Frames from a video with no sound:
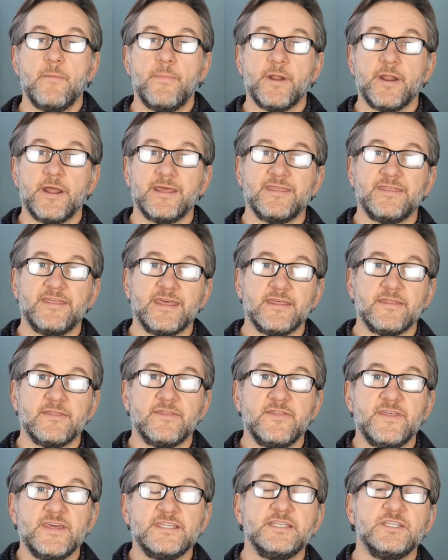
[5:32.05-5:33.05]
But I
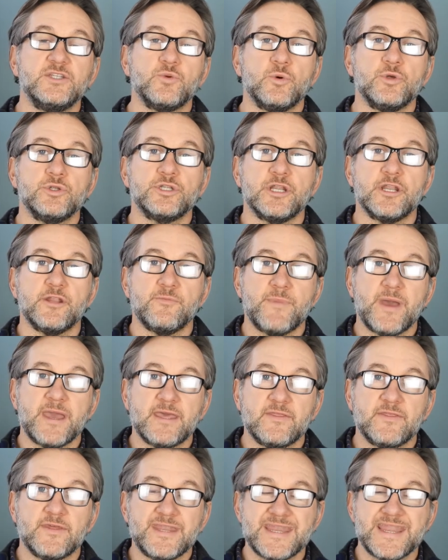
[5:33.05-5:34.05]
think this is what's going to
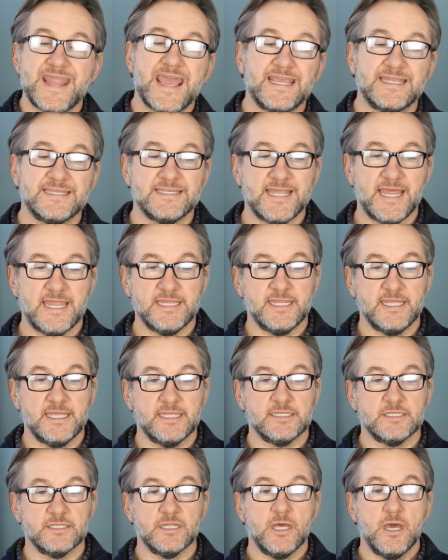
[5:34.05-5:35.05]
make the next 10
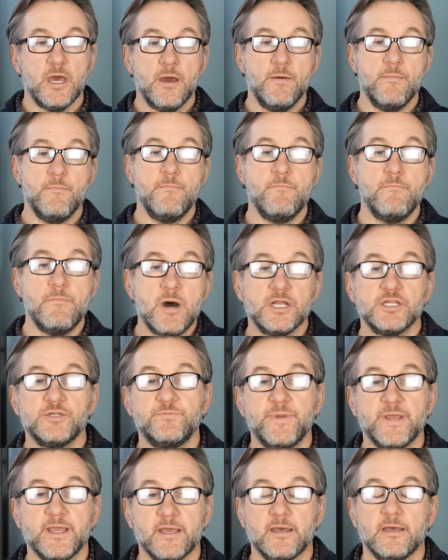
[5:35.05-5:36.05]
years
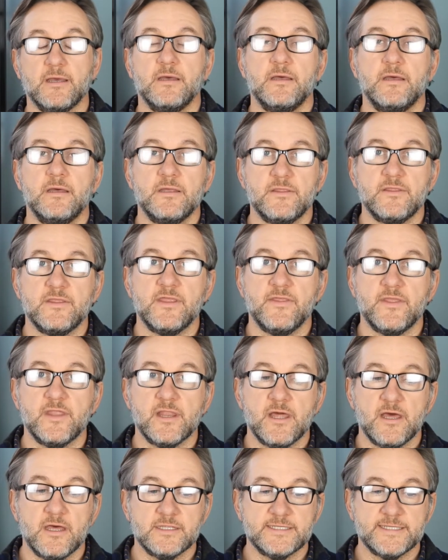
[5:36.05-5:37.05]
much bigger than the
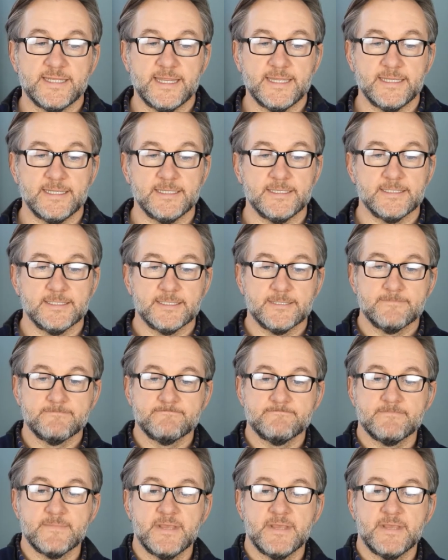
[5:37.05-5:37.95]
last 10 years.